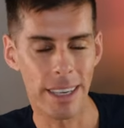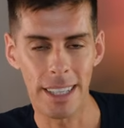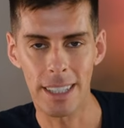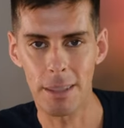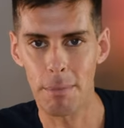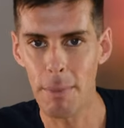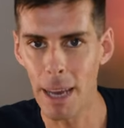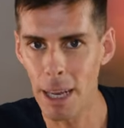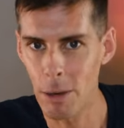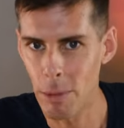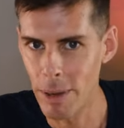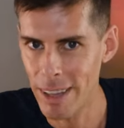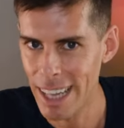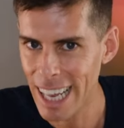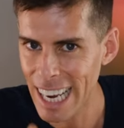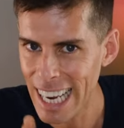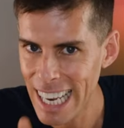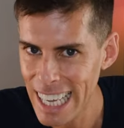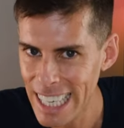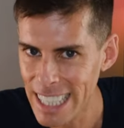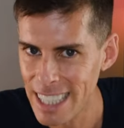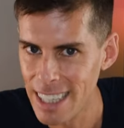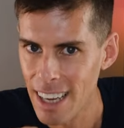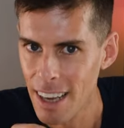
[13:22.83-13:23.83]
it's made with at
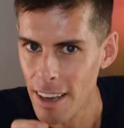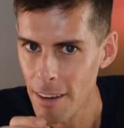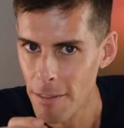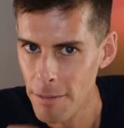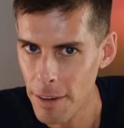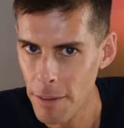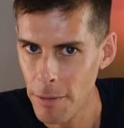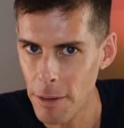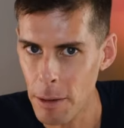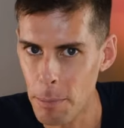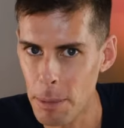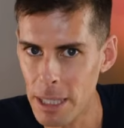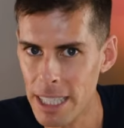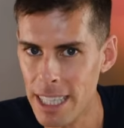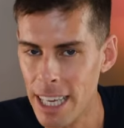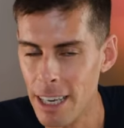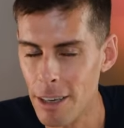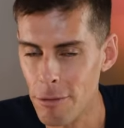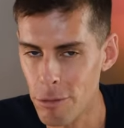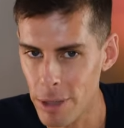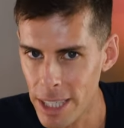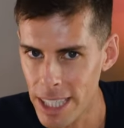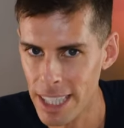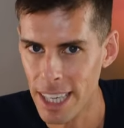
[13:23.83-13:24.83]
least
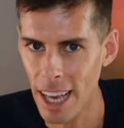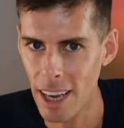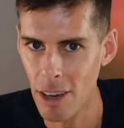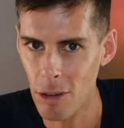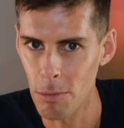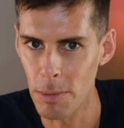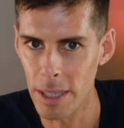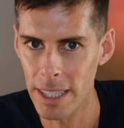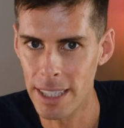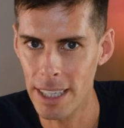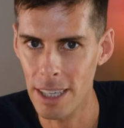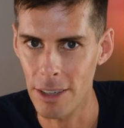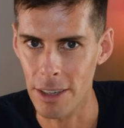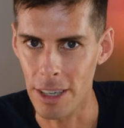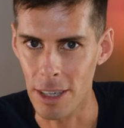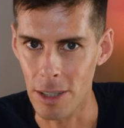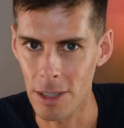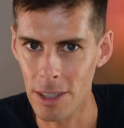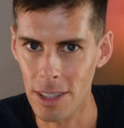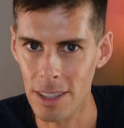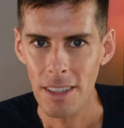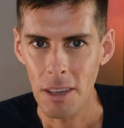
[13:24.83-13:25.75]
50% recycled materials.